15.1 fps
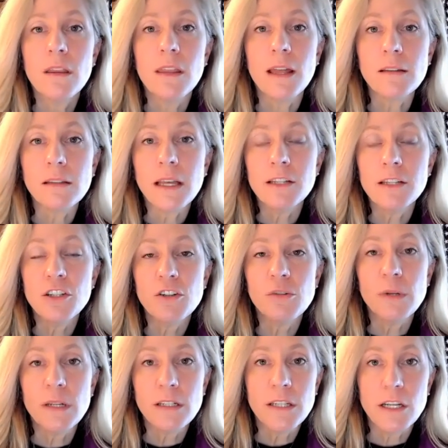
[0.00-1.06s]
that led to
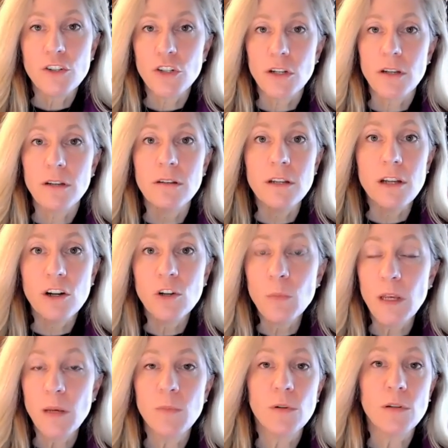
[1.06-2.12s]
an addiction, young
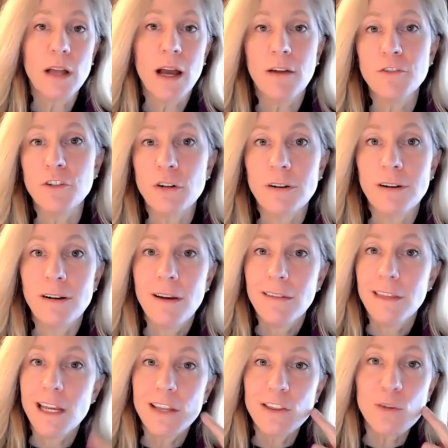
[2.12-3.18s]
people after
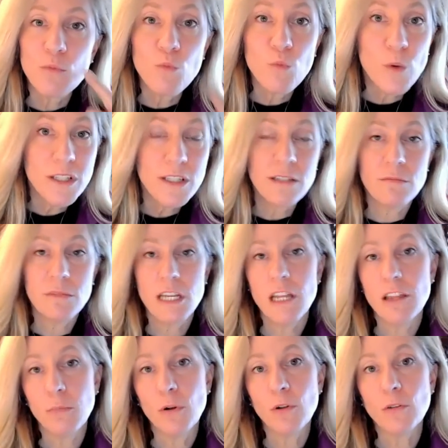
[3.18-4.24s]
they get their wisdom
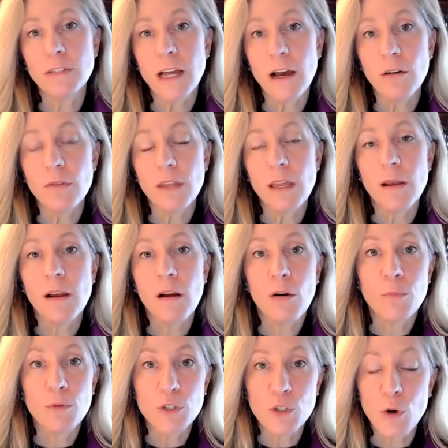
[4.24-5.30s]
teeth pulled out, they are
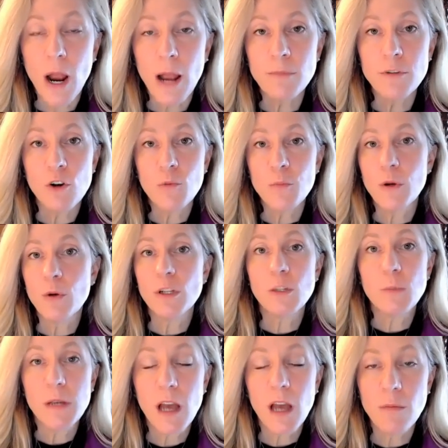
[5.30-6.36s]
prescribed
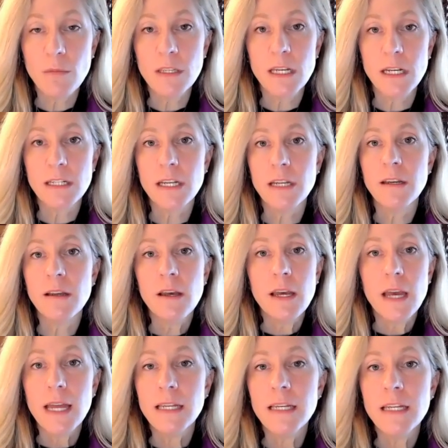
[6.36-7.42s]
opioids, become addicted,
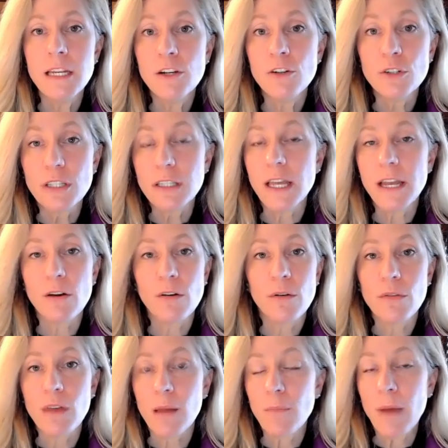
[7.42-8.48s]
and years later
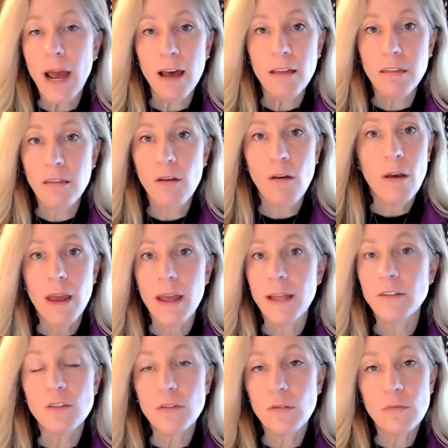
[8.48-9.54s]
that path
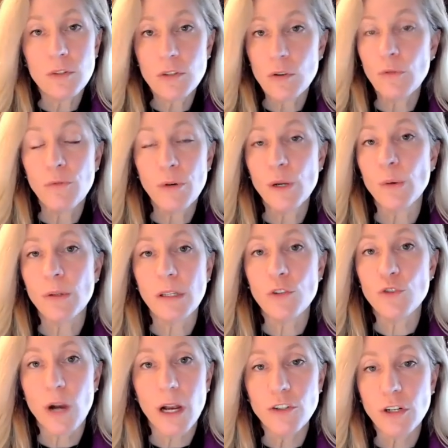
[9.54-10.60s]
ends so frequently
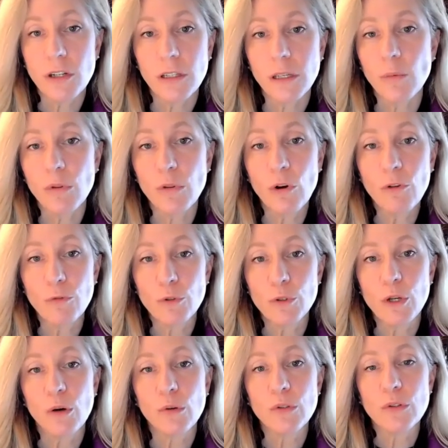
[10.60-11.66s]
tragically with
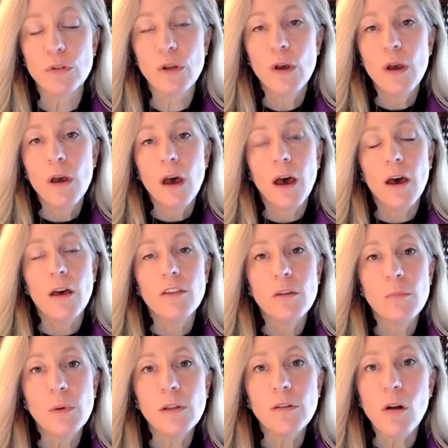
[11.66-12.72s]
overdose. The
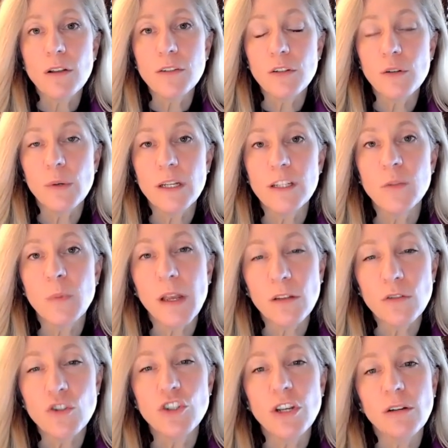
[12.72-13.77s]
bill also
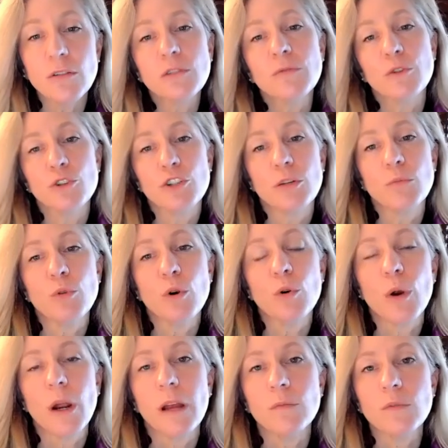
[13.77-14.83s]
expands jail diversion
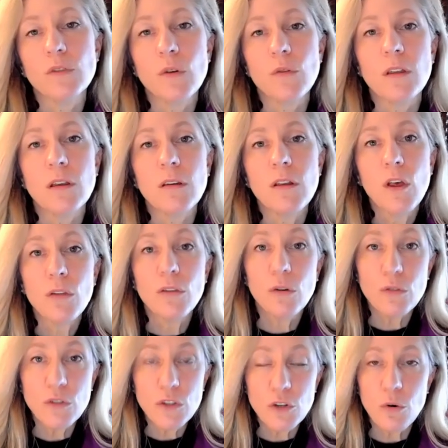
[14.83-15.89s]
programs so that
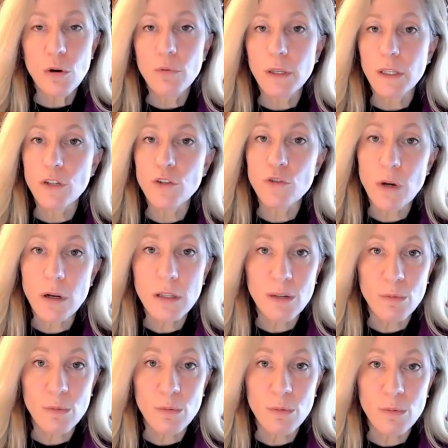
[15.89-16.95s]
those who are really struggling
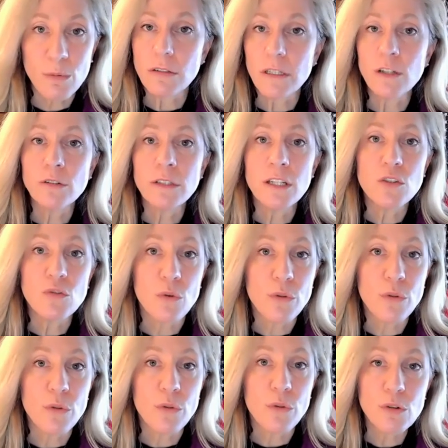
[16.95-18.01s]
with mental illness or
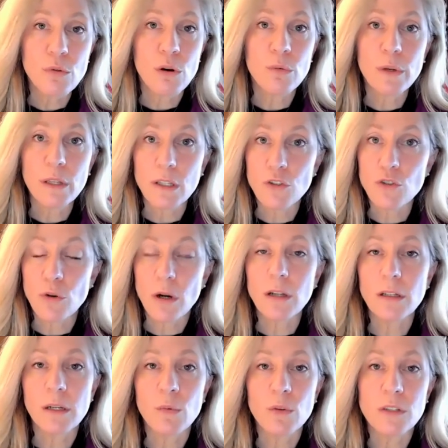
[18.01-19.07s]
those who are really
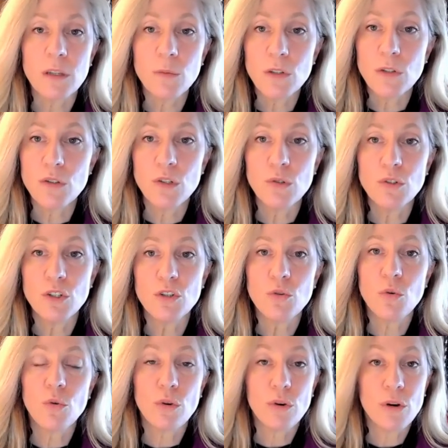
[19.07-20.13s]
struggling with substance use
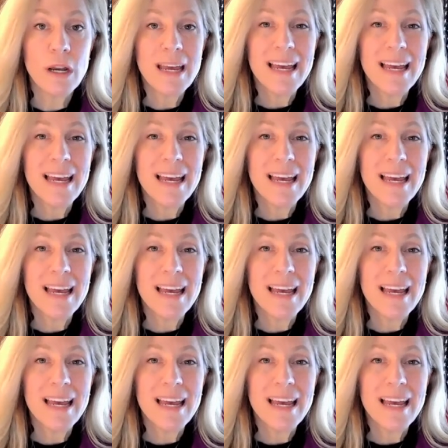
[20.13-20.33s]
disorder